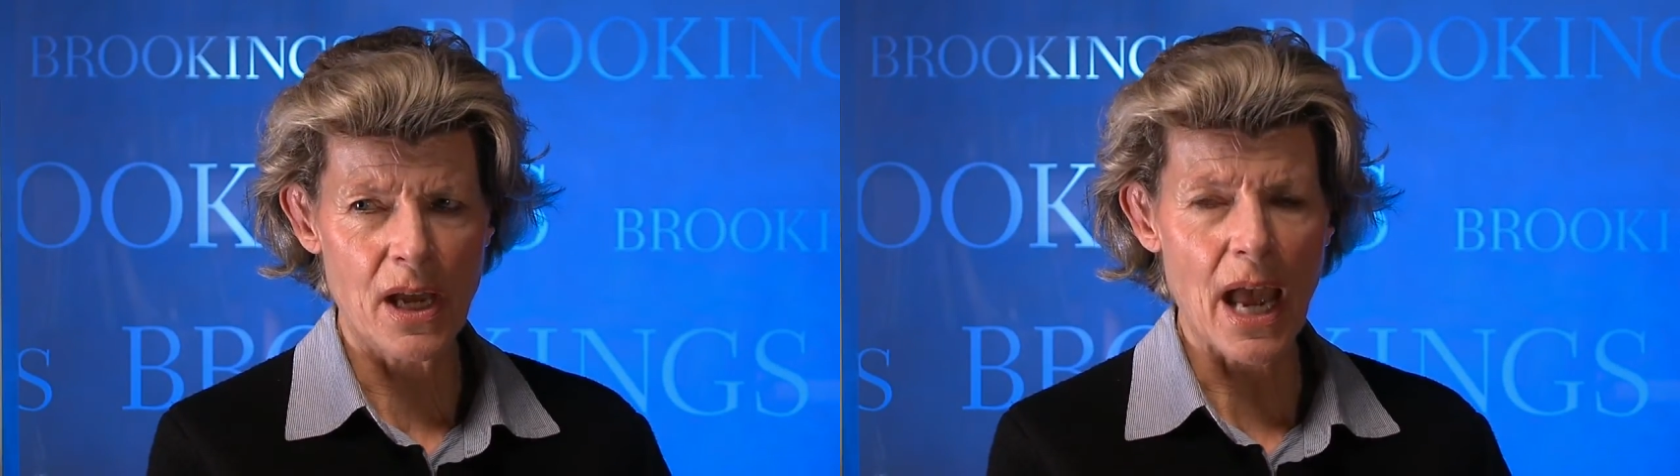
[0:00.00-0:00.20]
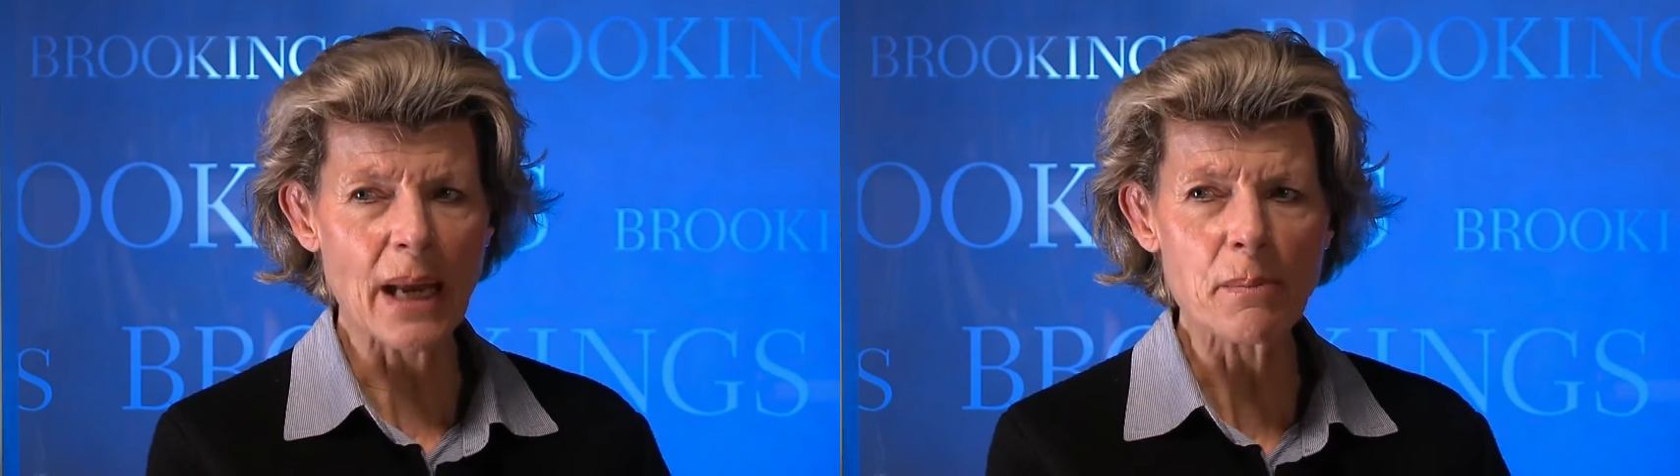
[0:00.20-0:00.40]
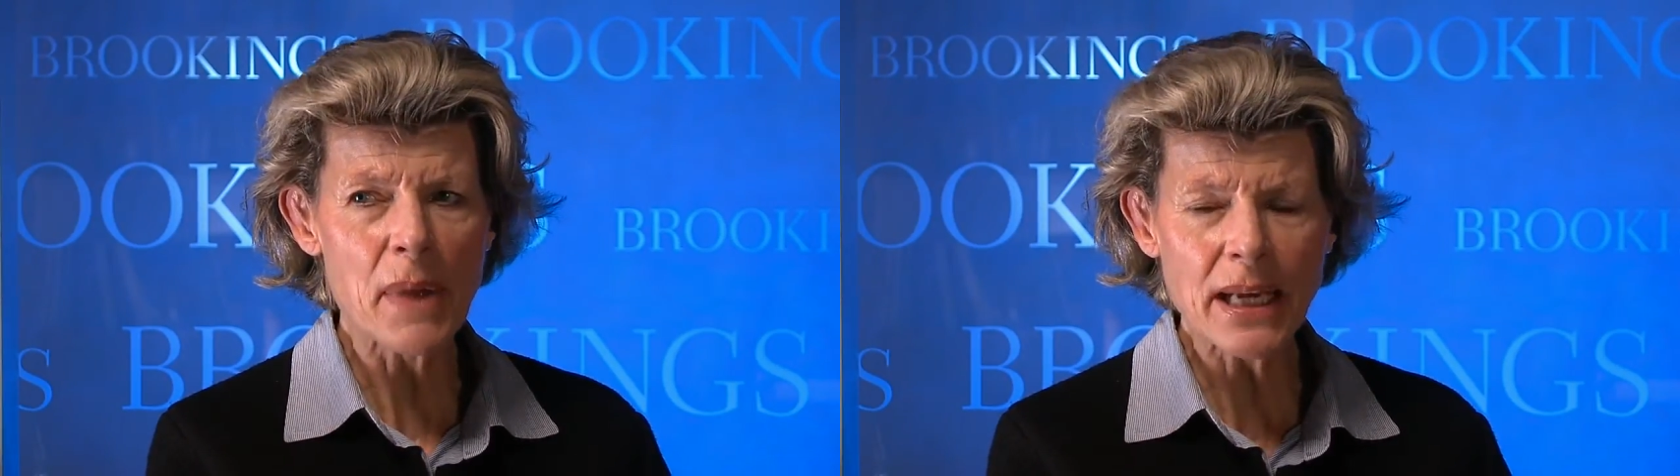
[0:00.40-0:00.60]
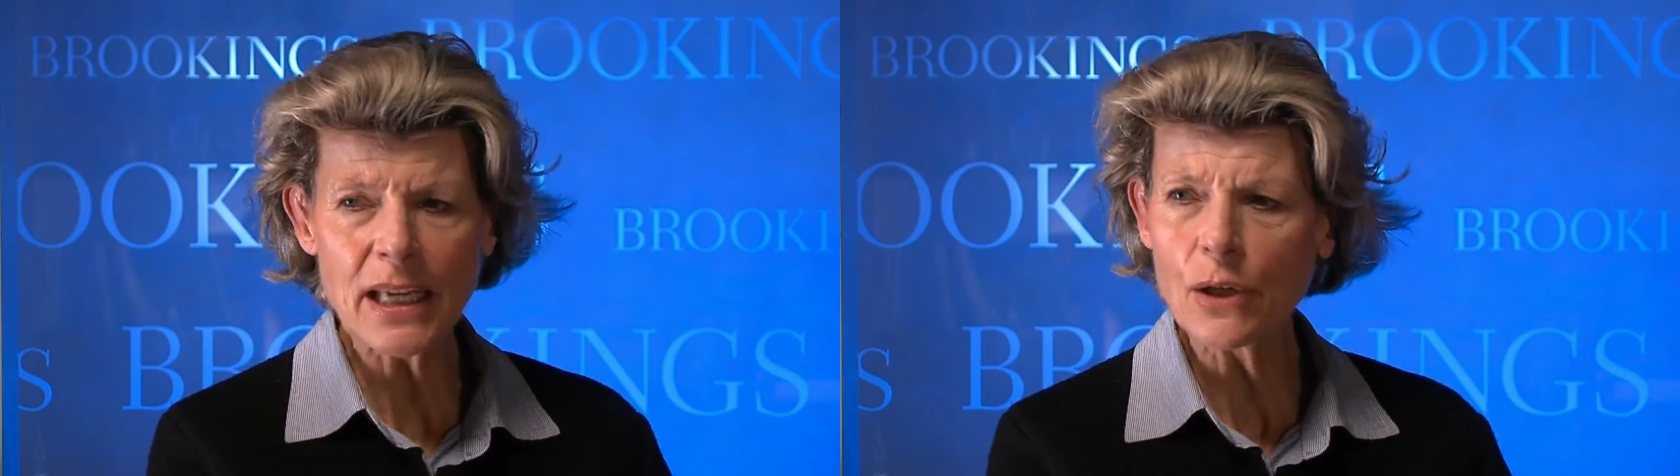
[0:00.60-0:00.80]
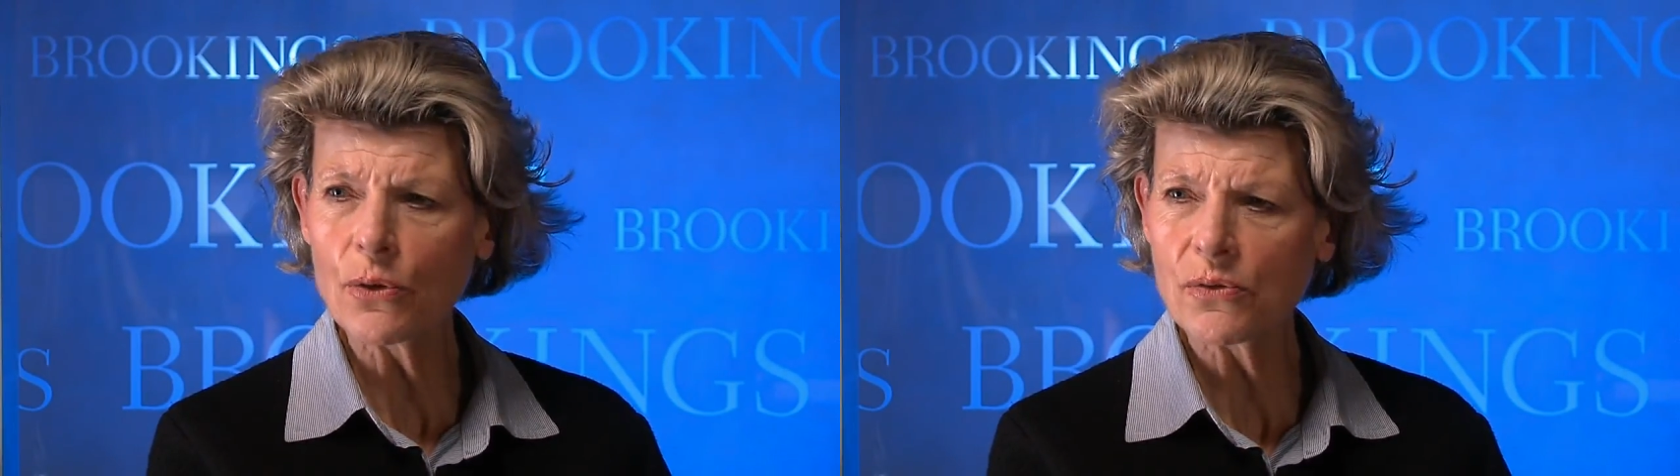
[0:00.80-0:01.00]
and
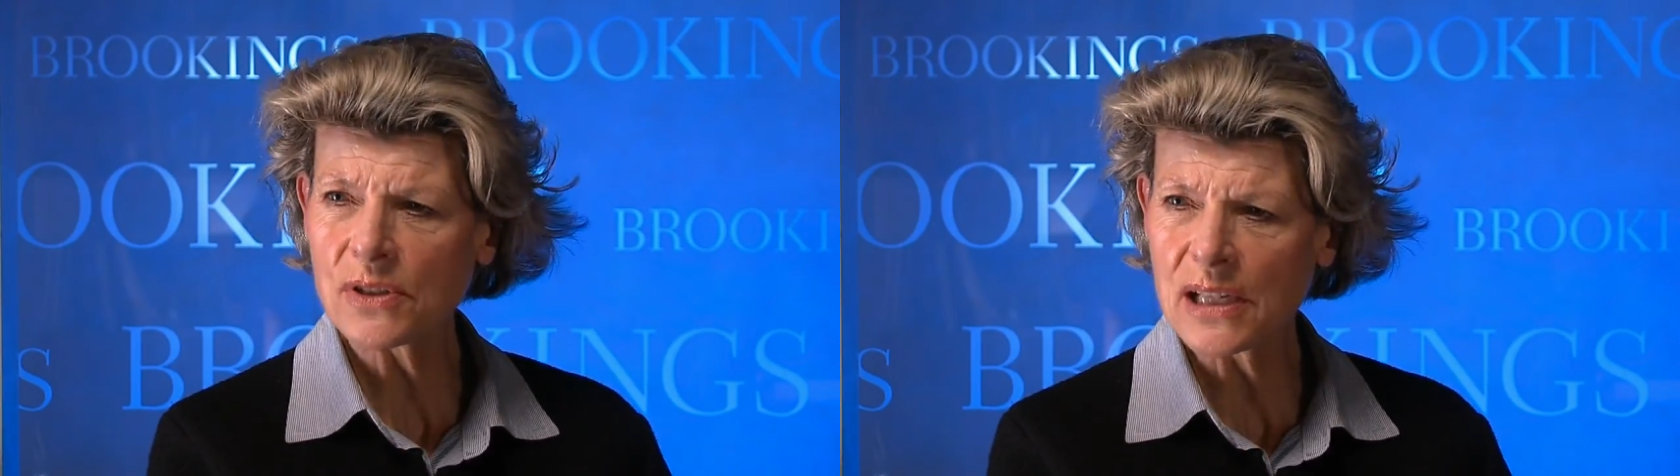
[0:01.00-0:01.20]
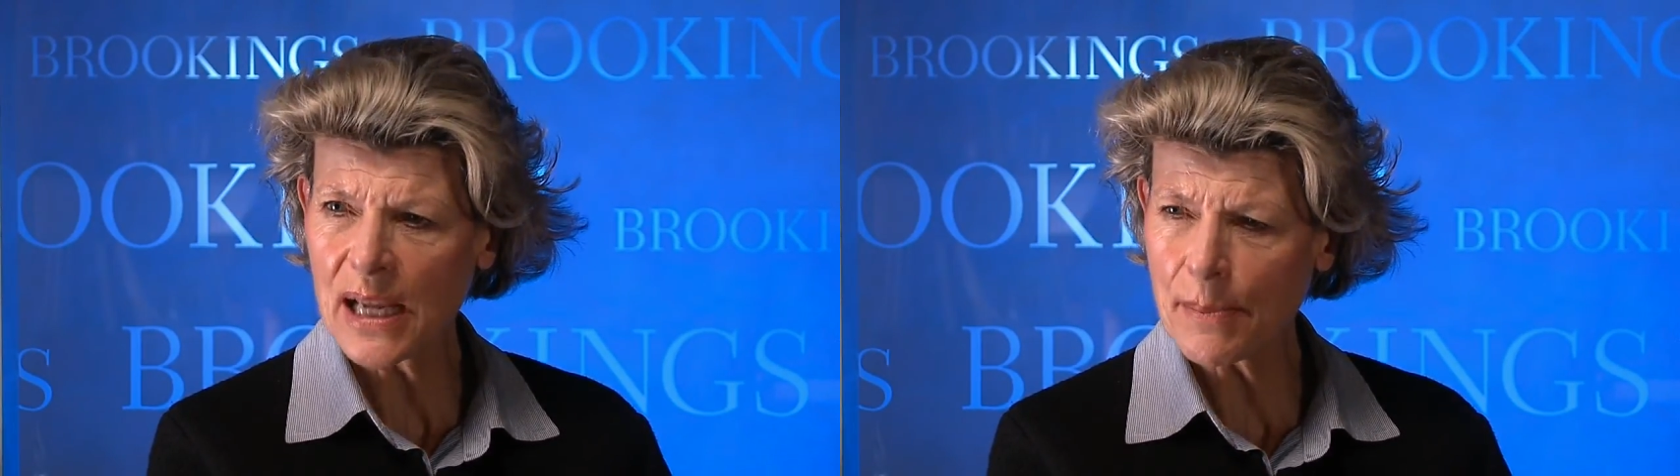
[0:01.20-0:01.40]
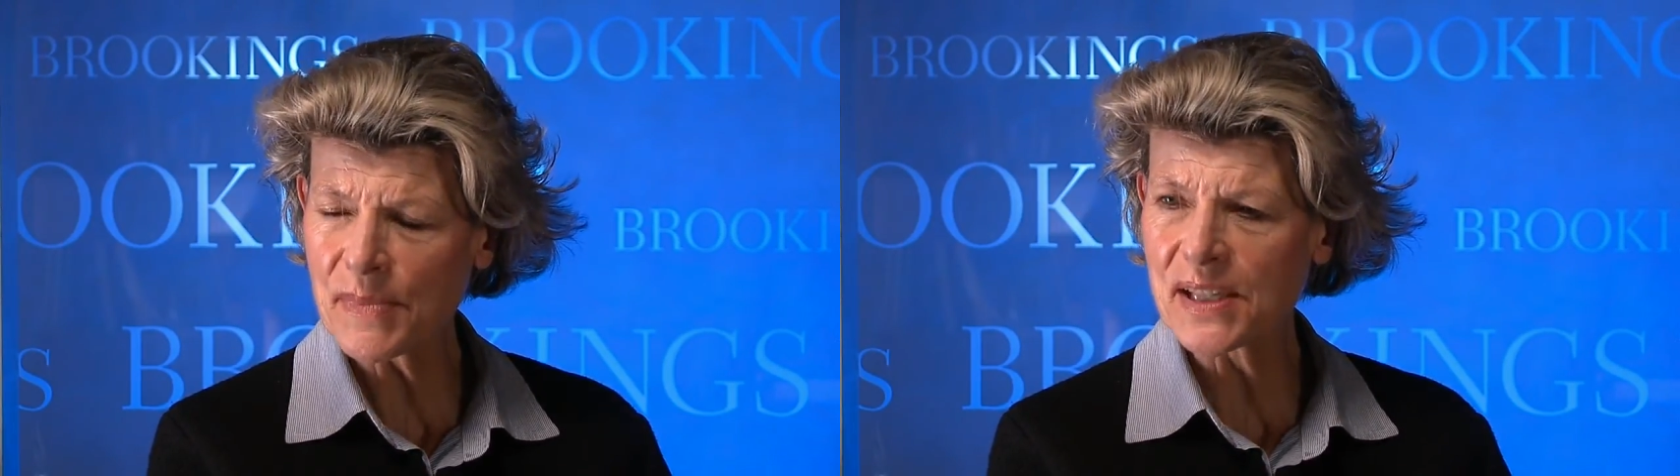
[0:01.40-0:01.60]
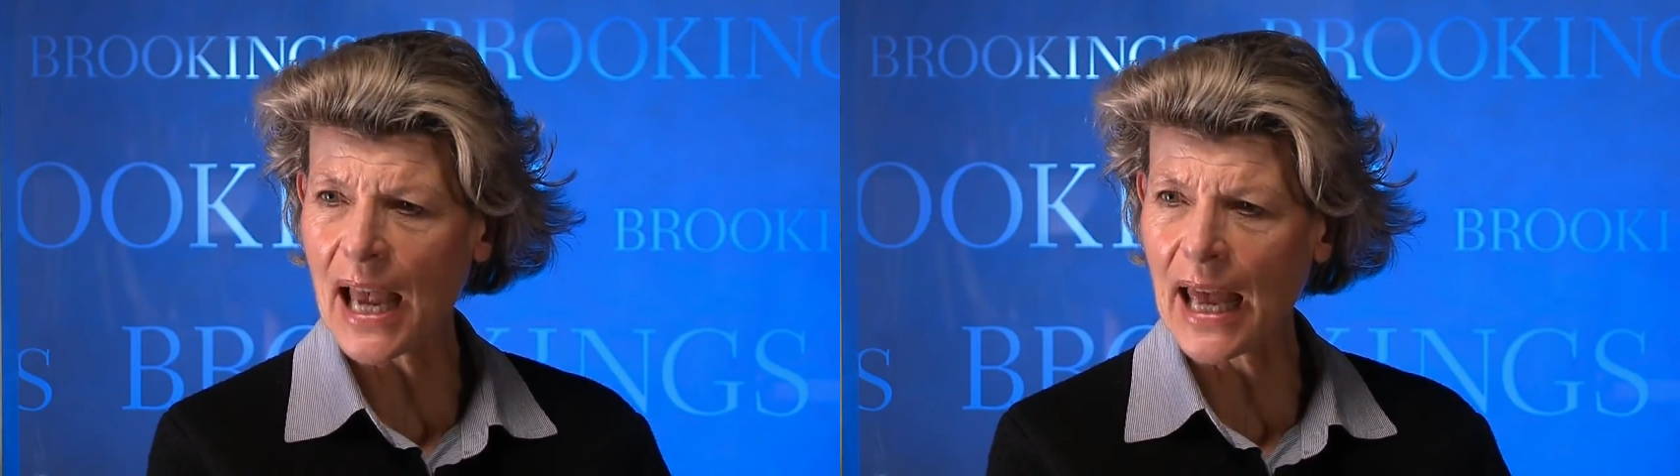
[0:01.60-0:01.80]
many lose limbs